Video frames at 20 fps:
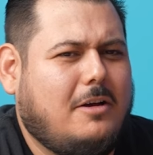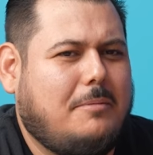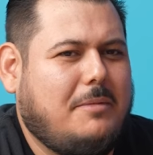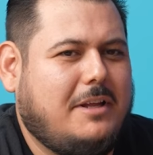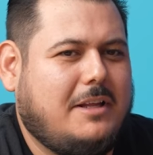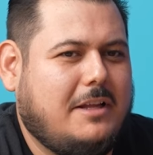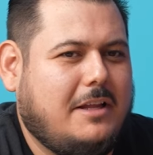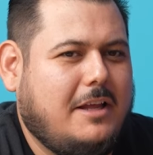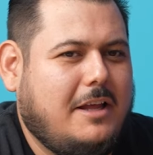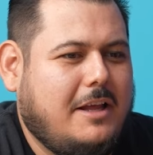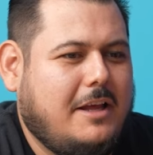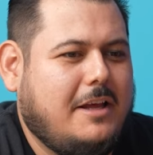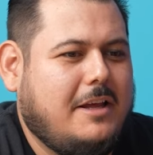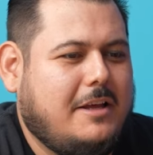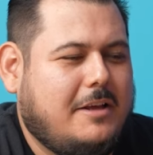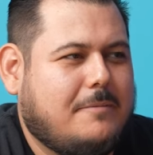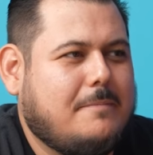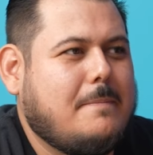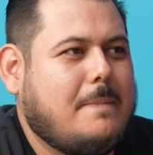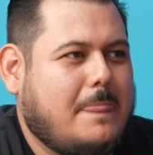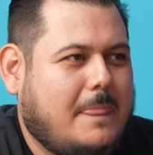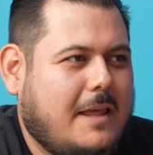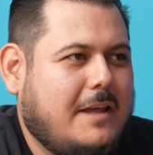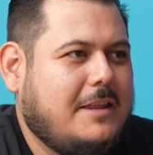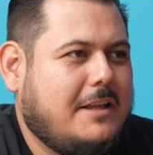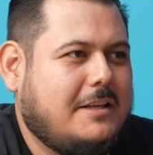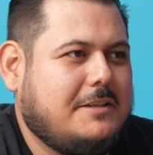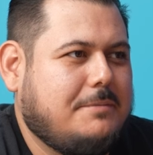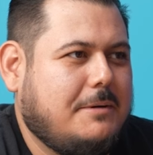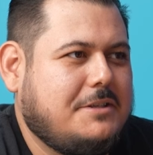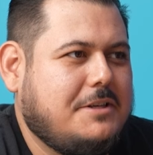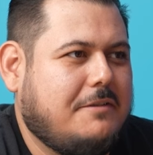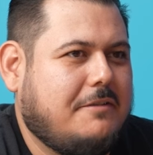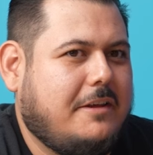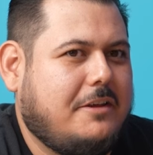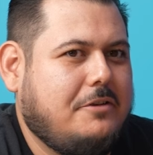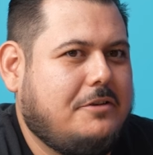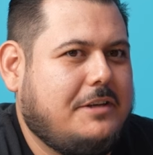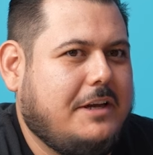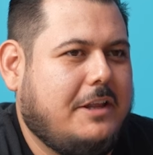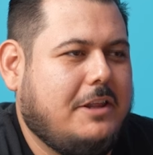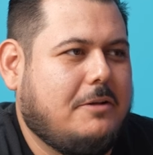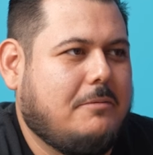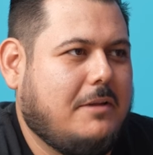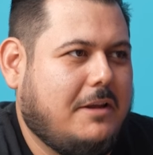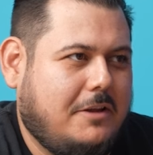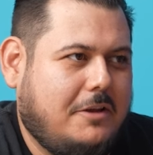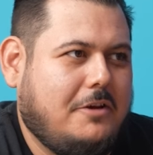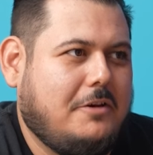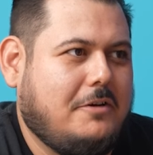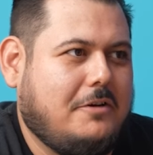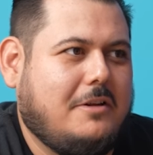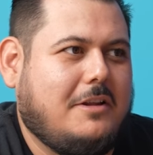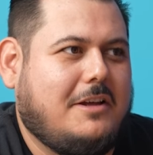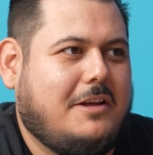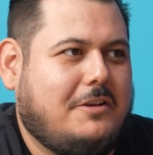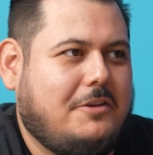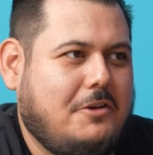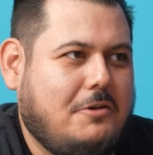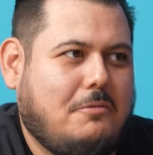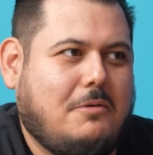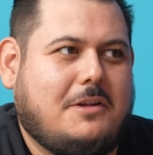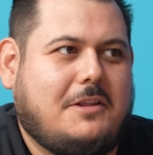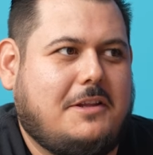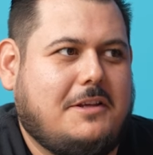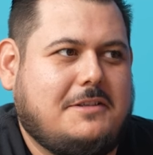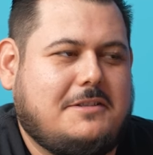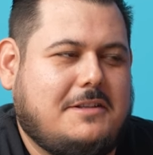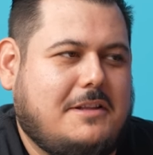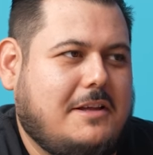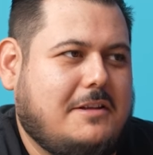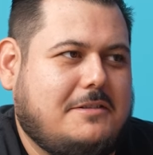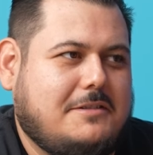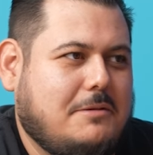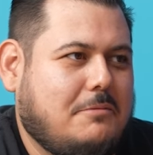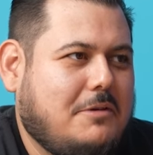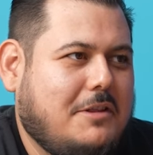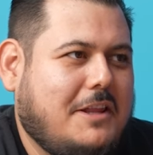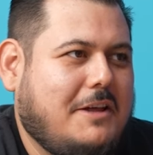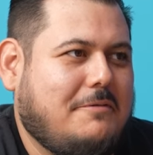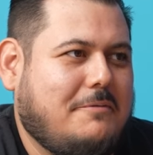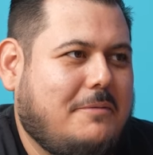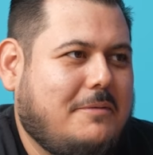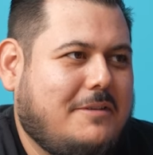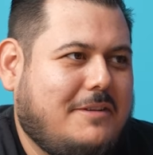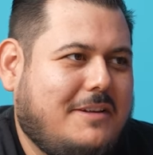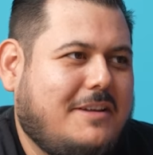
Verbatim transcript: I mean, because yeah, the food's fine. And then especially like you tell yeah. them like, yo, yeah. like, do you want this? That someone left.